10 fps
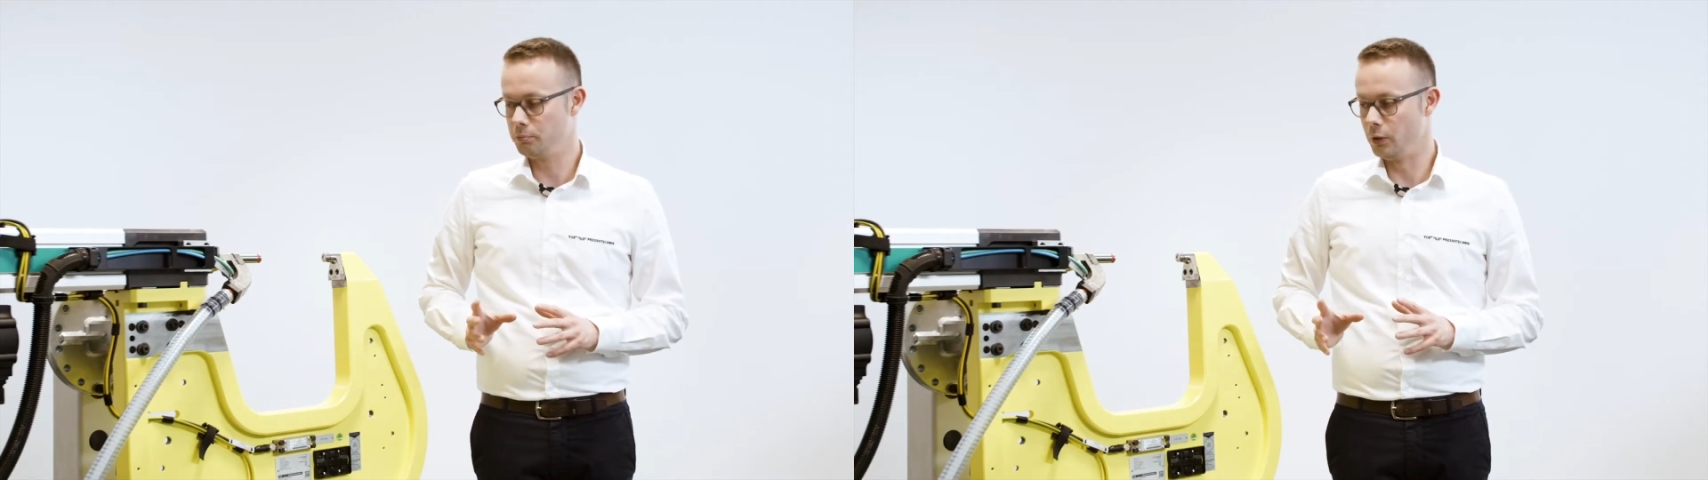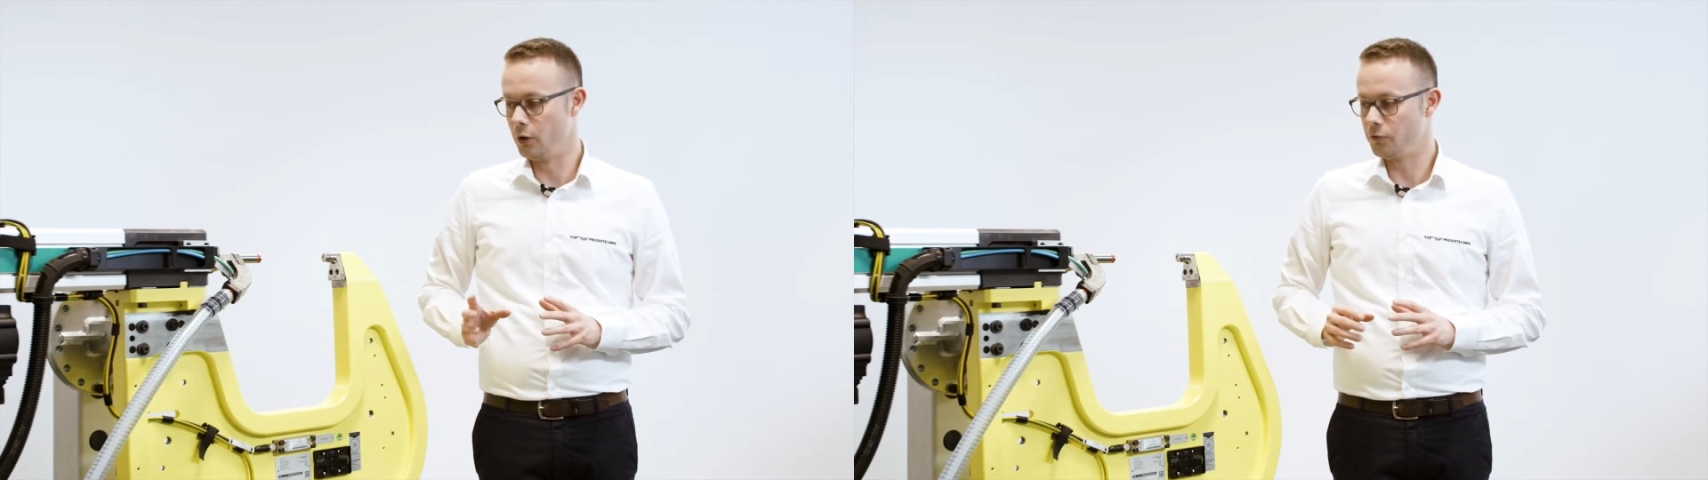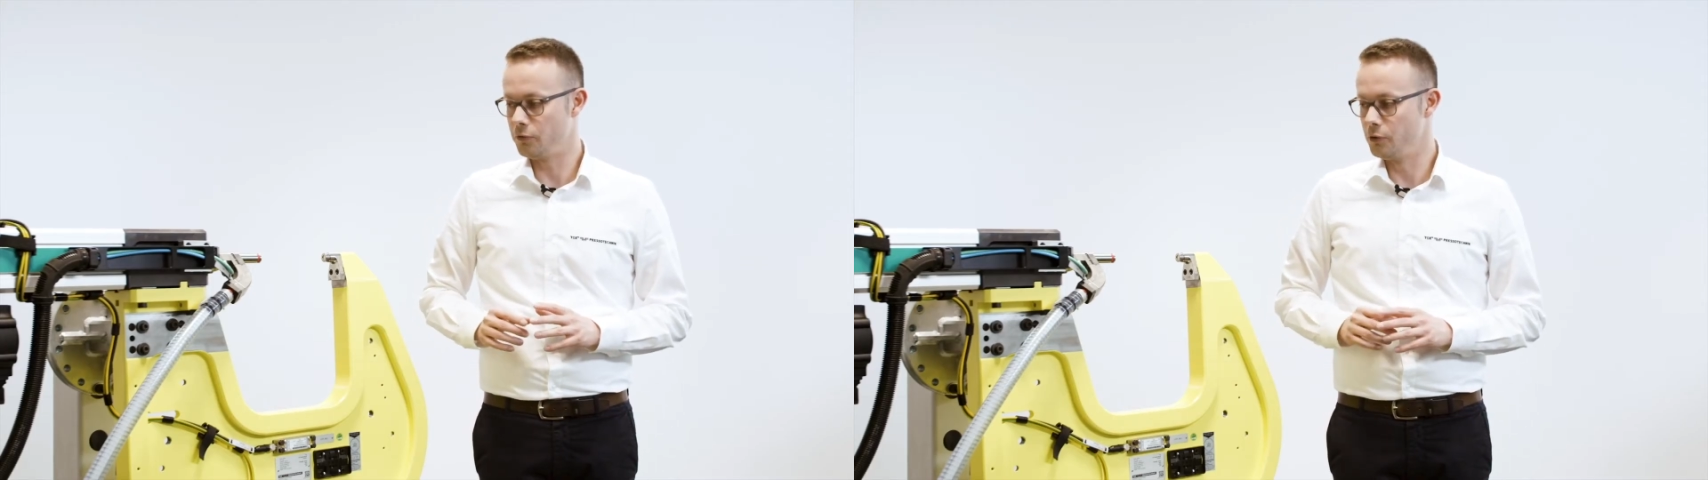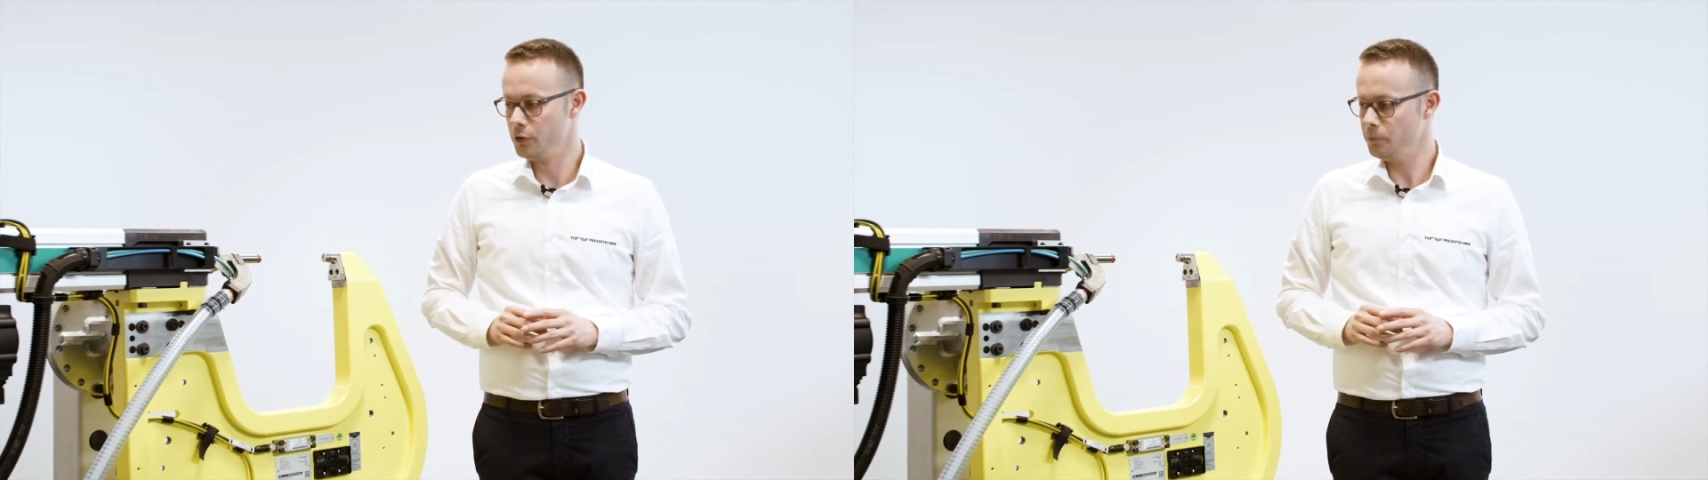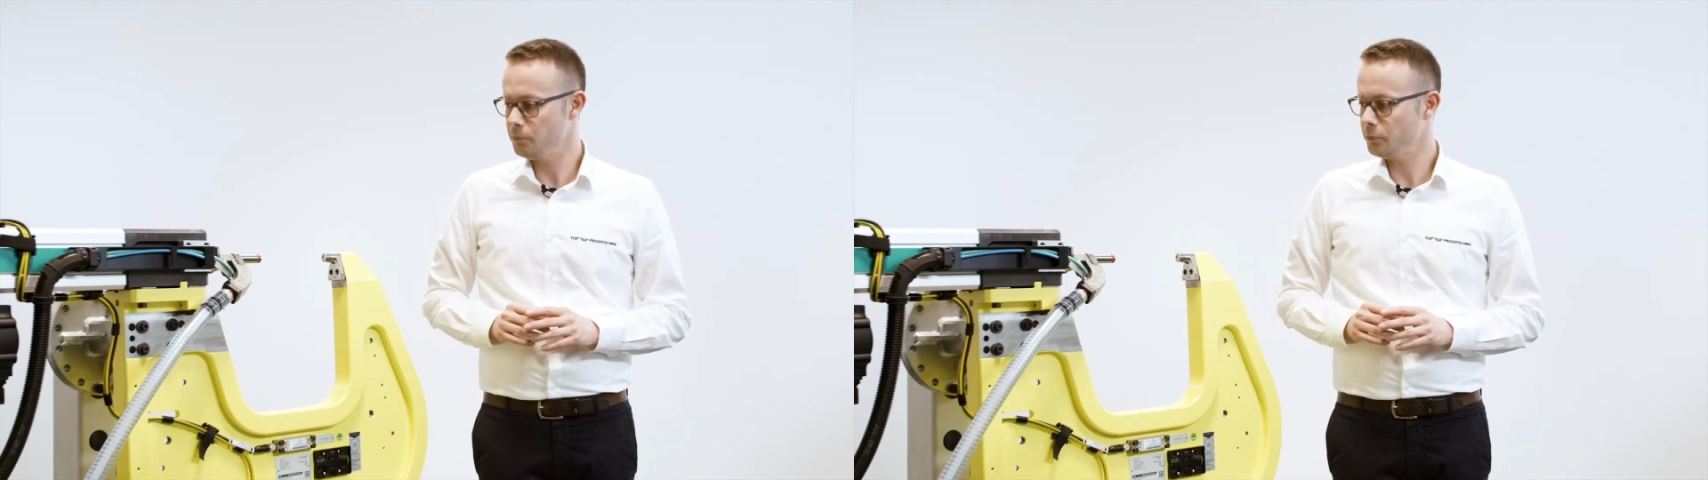blown
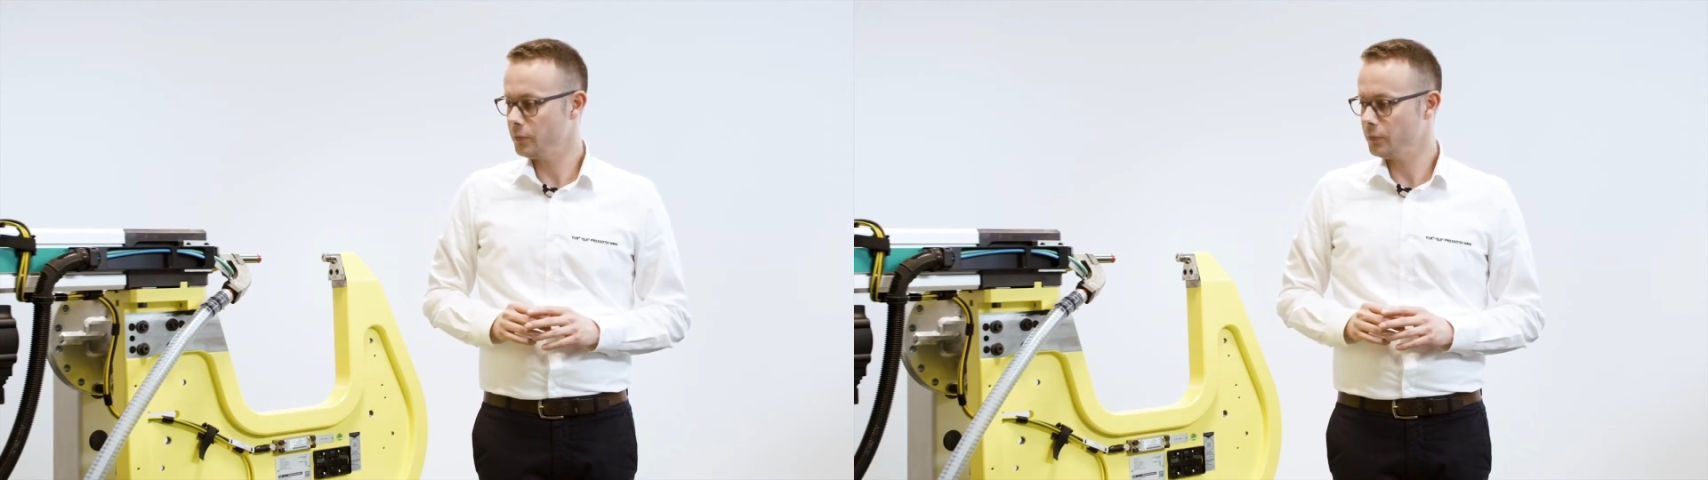through,